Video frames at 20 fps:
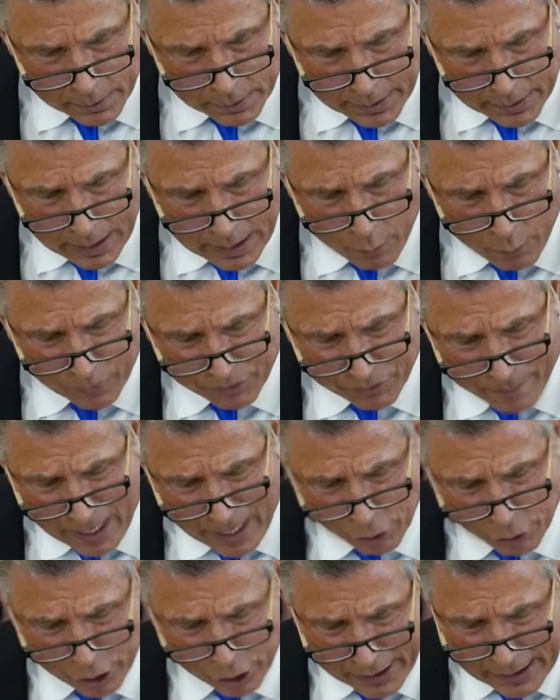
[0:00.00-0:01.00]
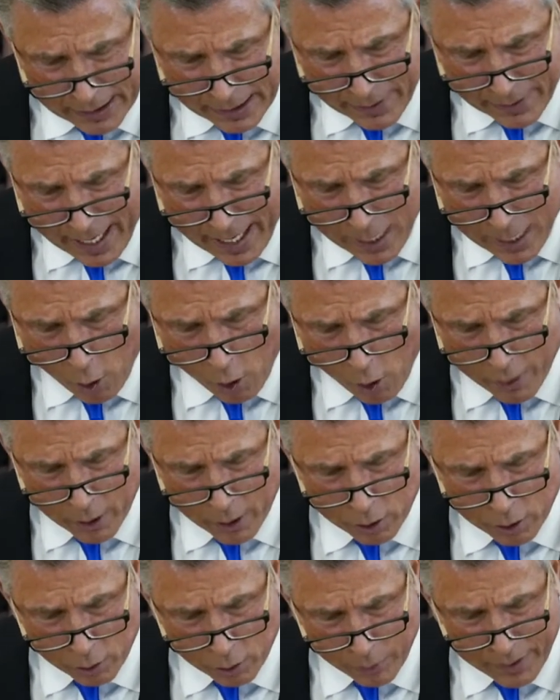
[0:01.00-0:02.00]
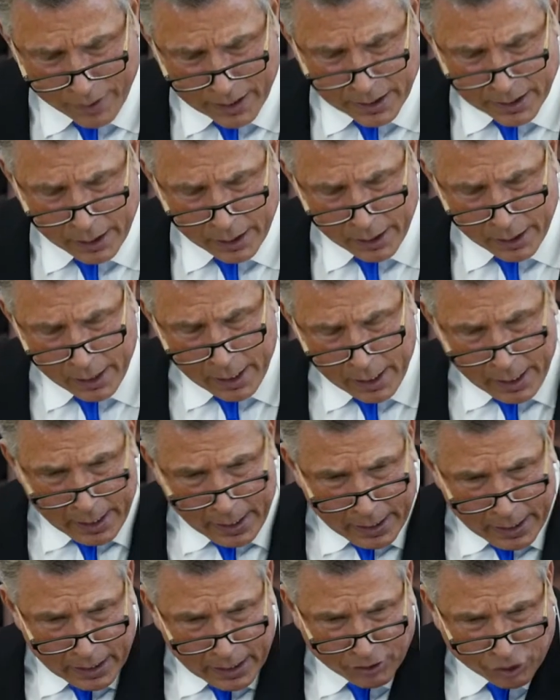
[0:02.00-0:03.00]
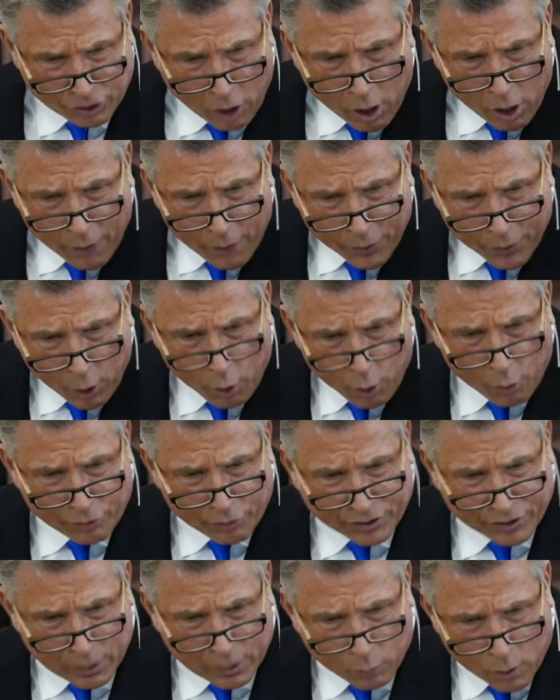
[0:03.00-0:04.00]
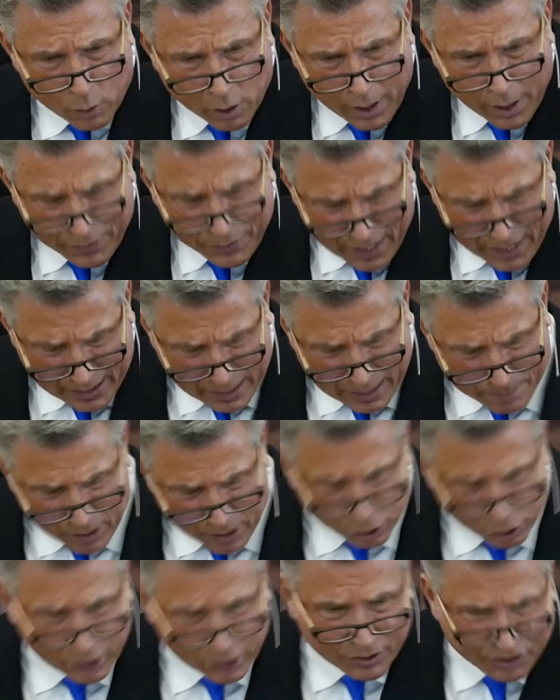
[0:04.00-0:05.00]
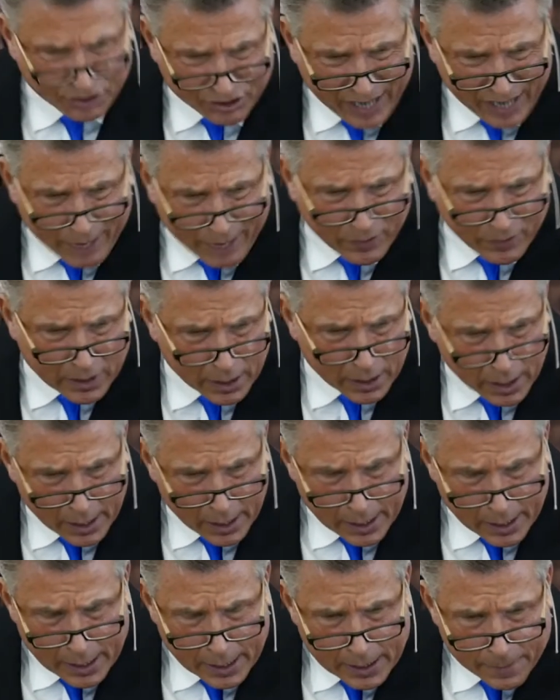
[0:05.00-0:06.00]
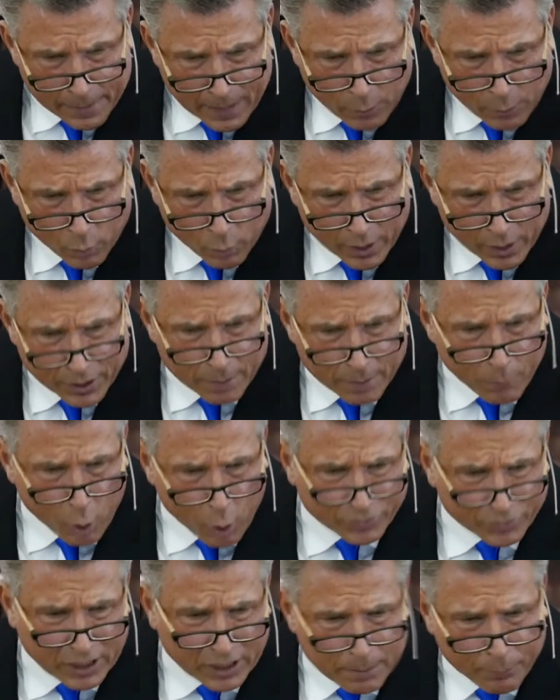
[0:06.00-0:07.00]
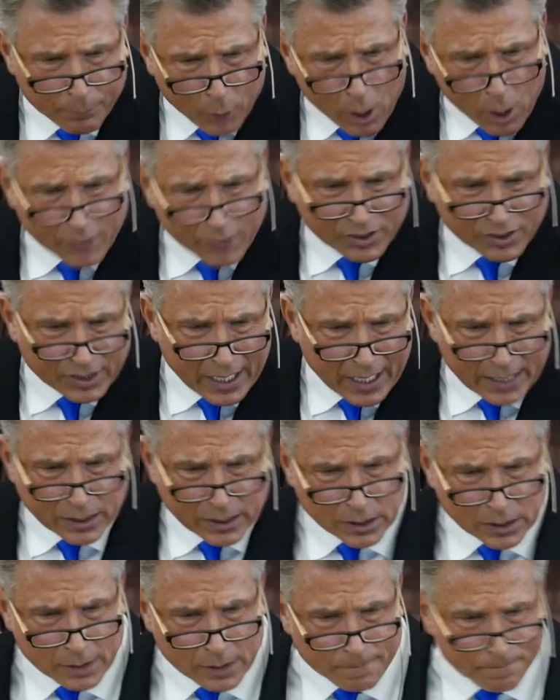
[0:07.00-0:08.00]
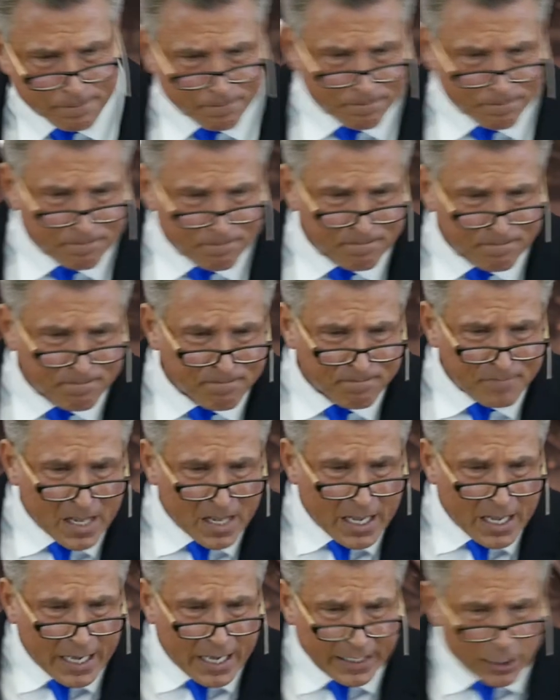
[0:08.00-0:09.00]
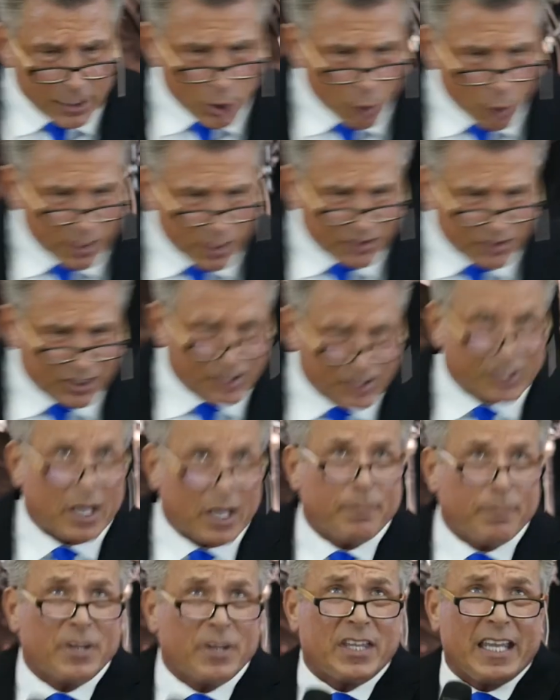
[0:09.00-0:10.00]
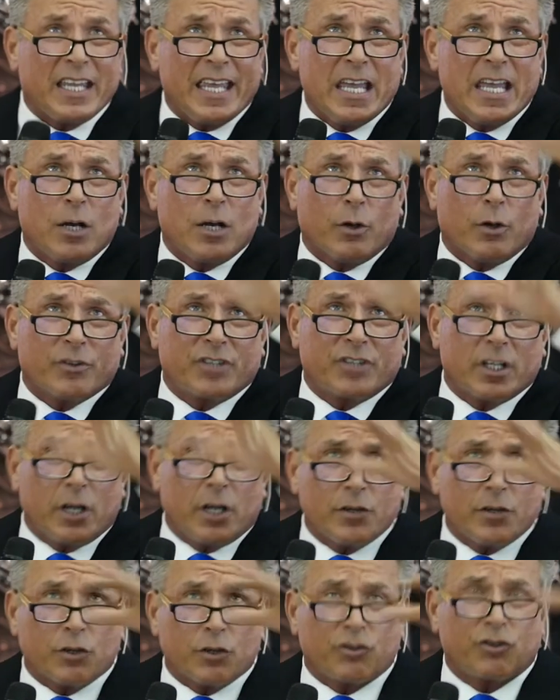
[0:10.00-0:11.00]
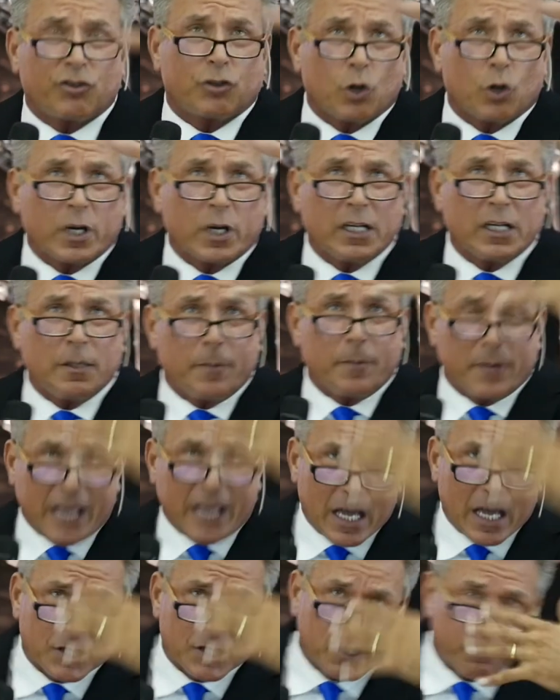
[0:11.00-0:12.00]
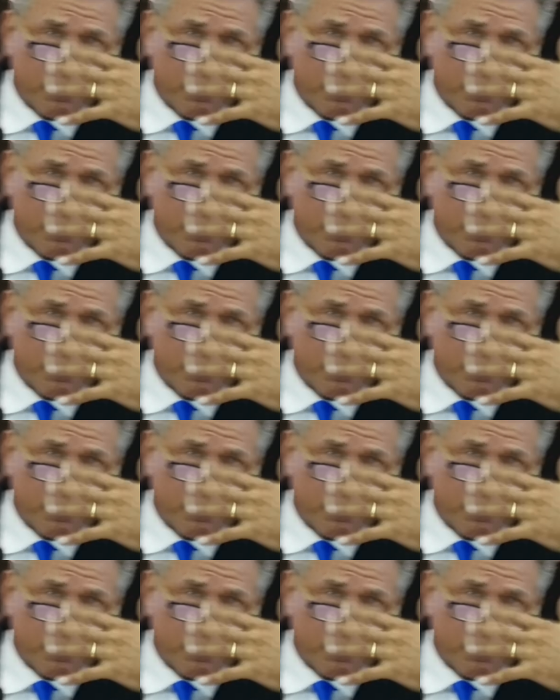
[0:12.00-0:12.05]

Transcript: He was mentioning in that article that he saw those that were, I think he mentioned seven, that were in the molting process. And he noticed that some of the eagles that understood it and began to